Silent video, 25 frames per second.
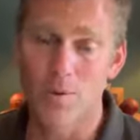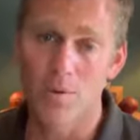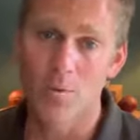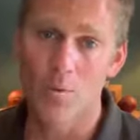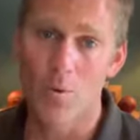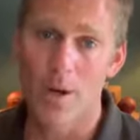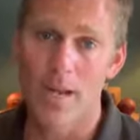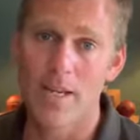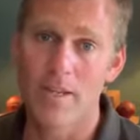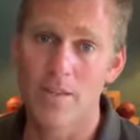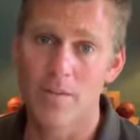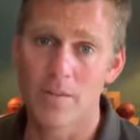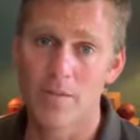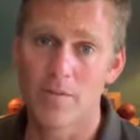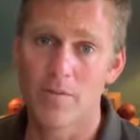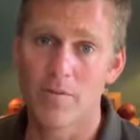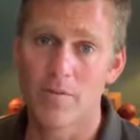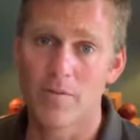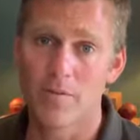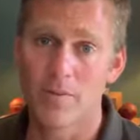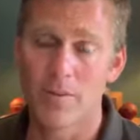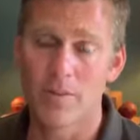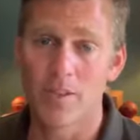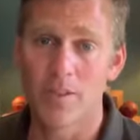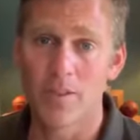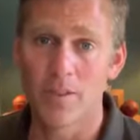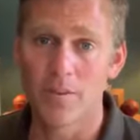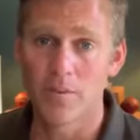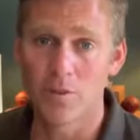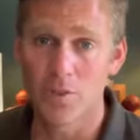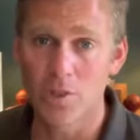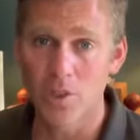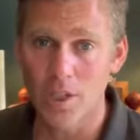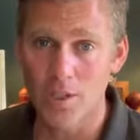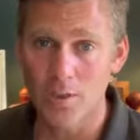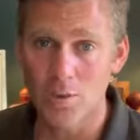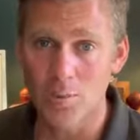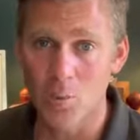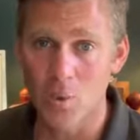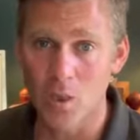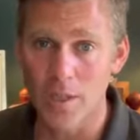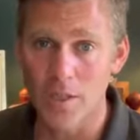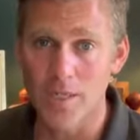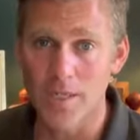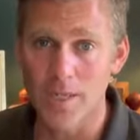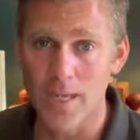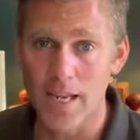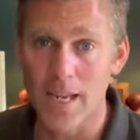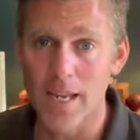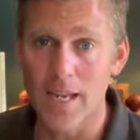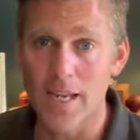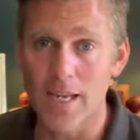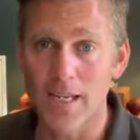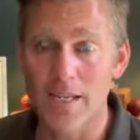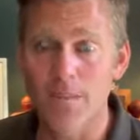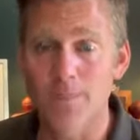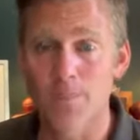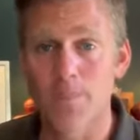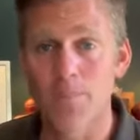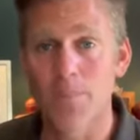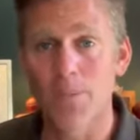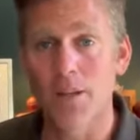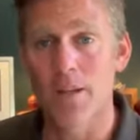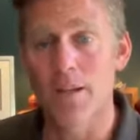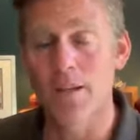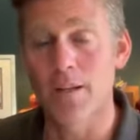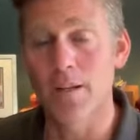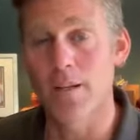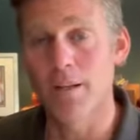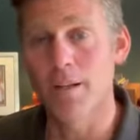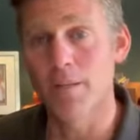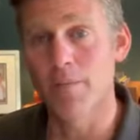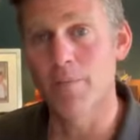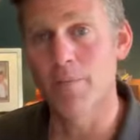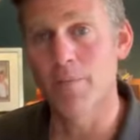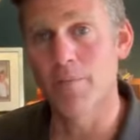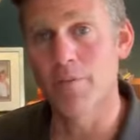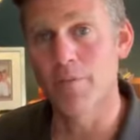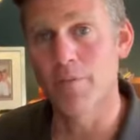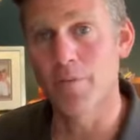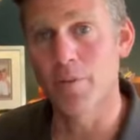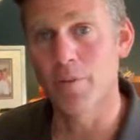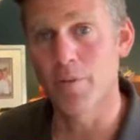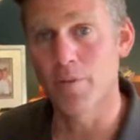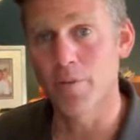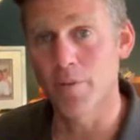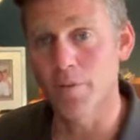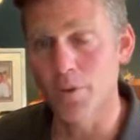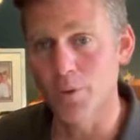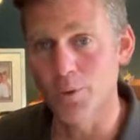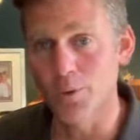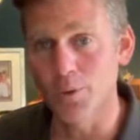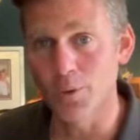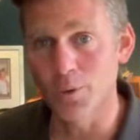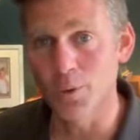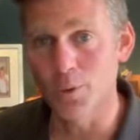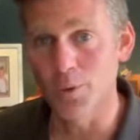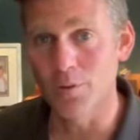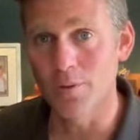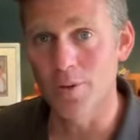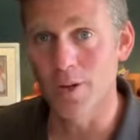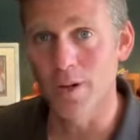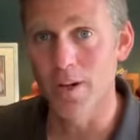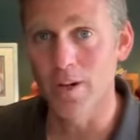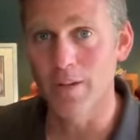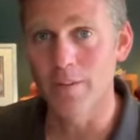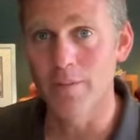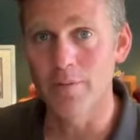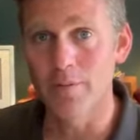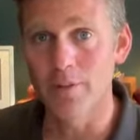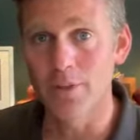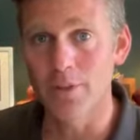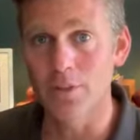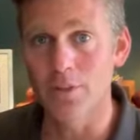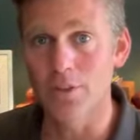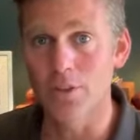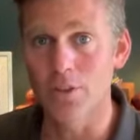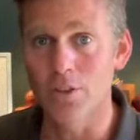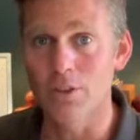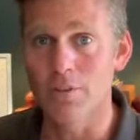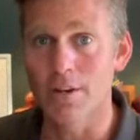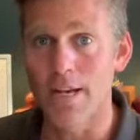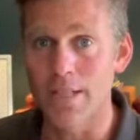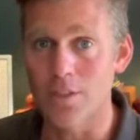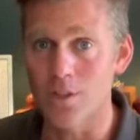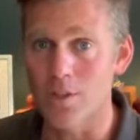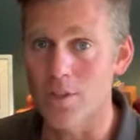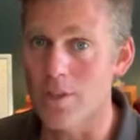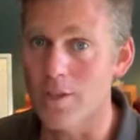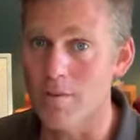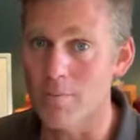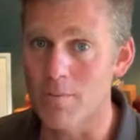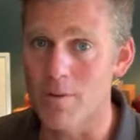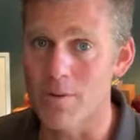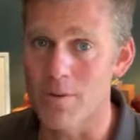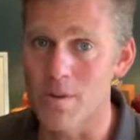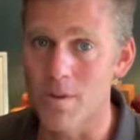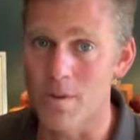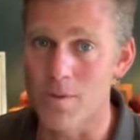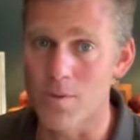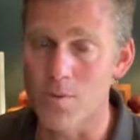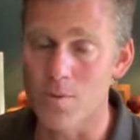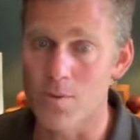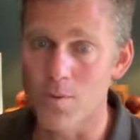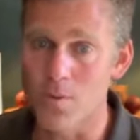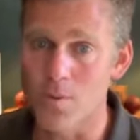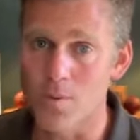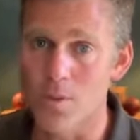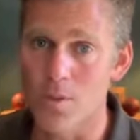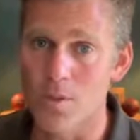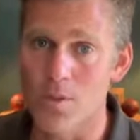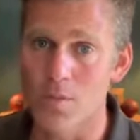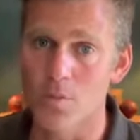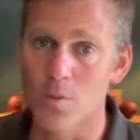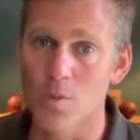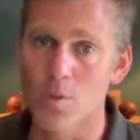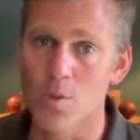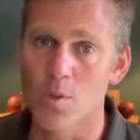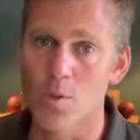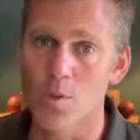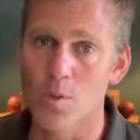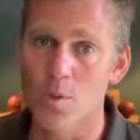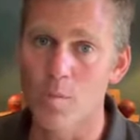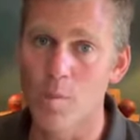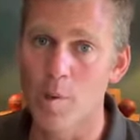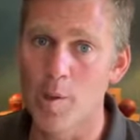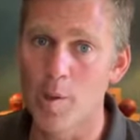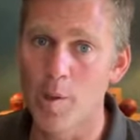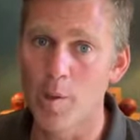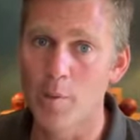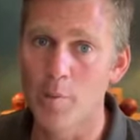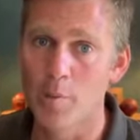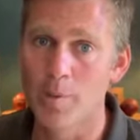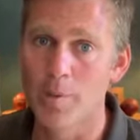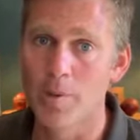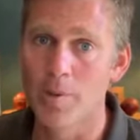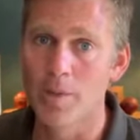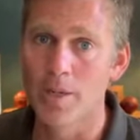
was a wait of, uh, of just one day um, for fuel to arrive, which in the grand scheme of things was was superb.